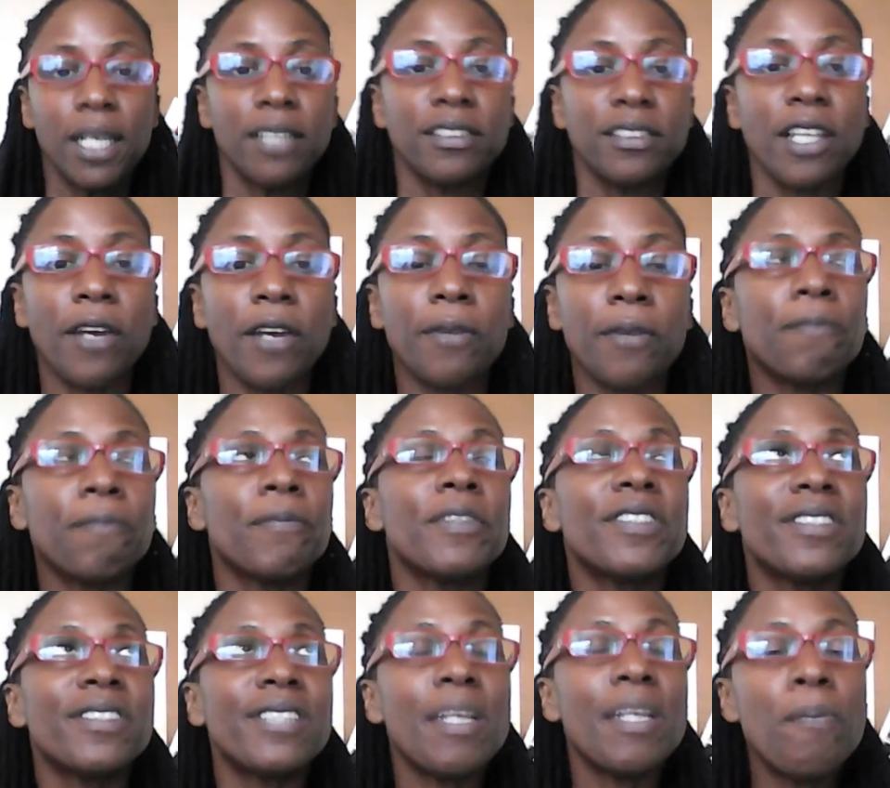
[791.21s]
So,
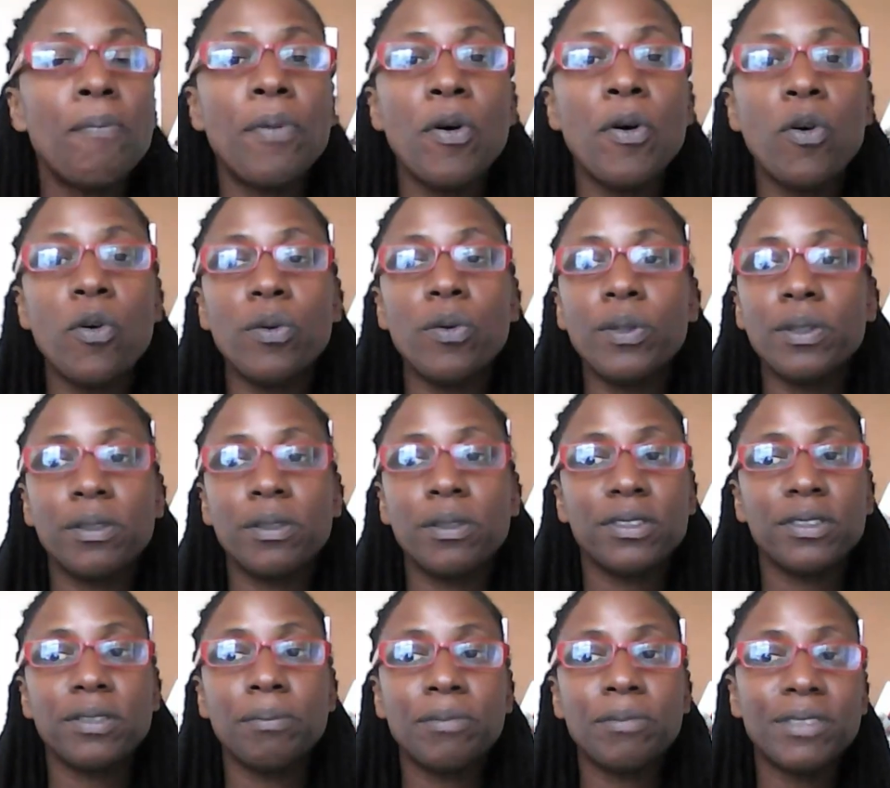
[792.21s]

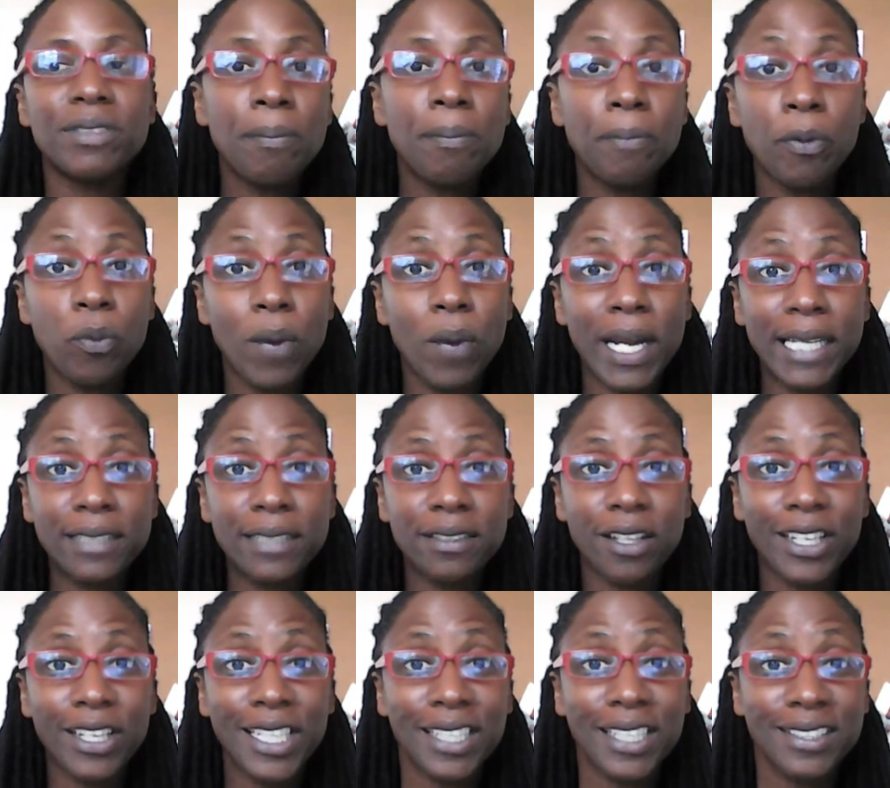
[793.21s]
some simple ways,
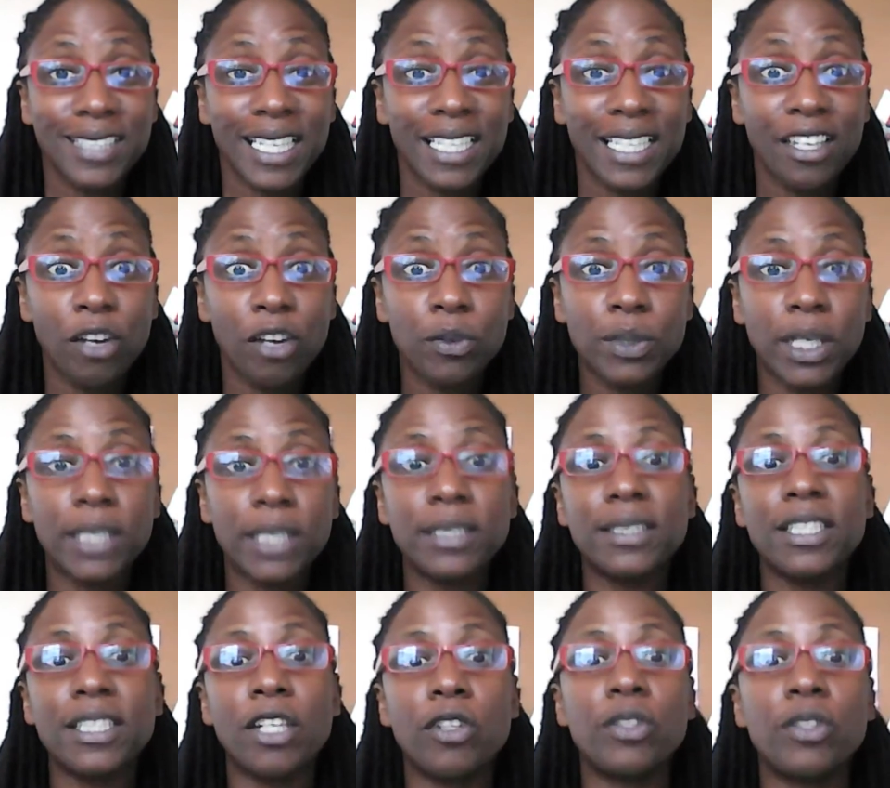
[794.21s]
like I said, I was going
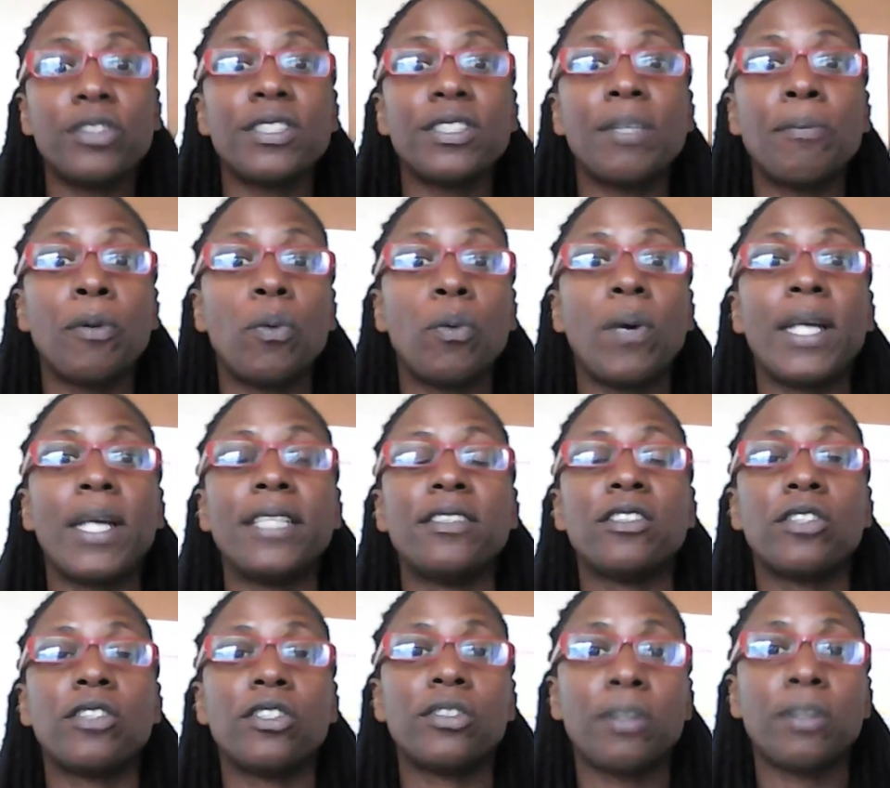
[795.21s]
to tell you simple ways
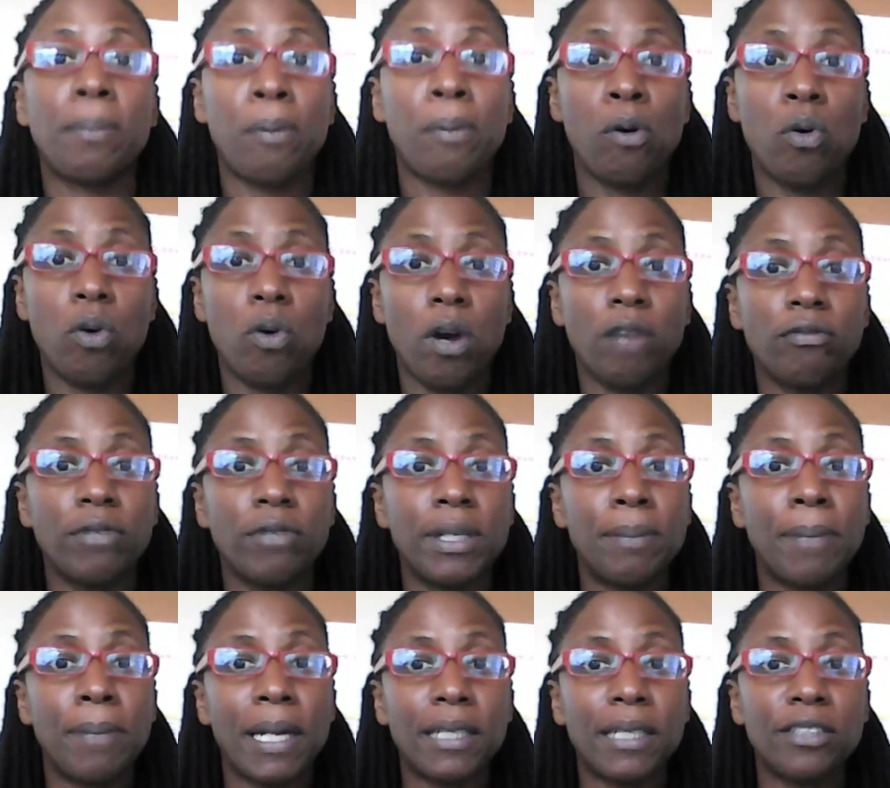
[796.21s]
to support and
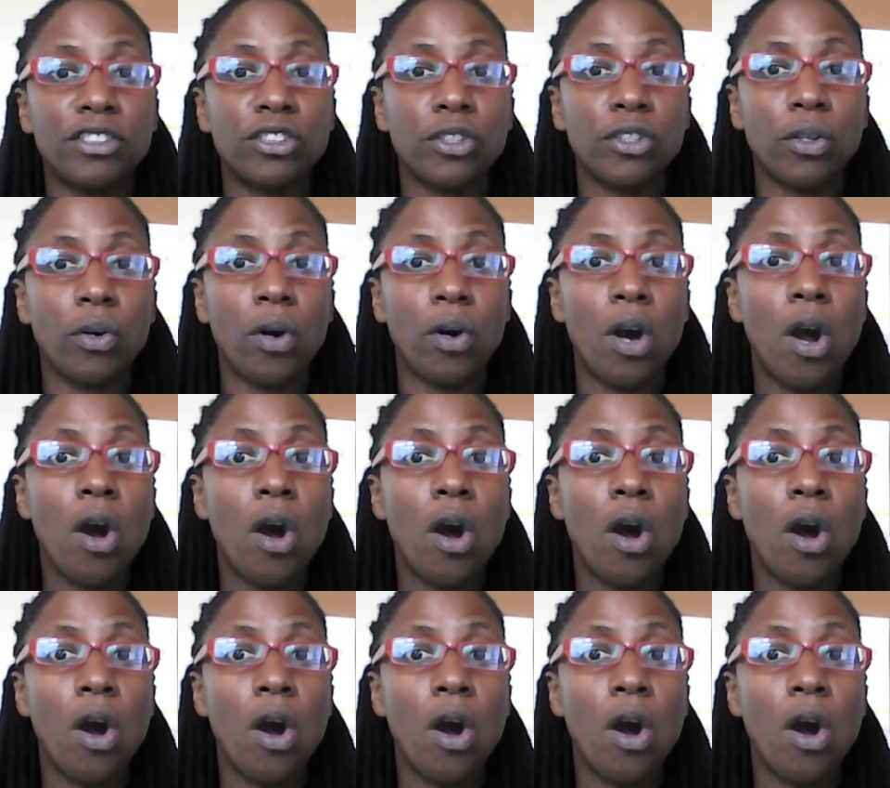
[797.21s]
rebalance your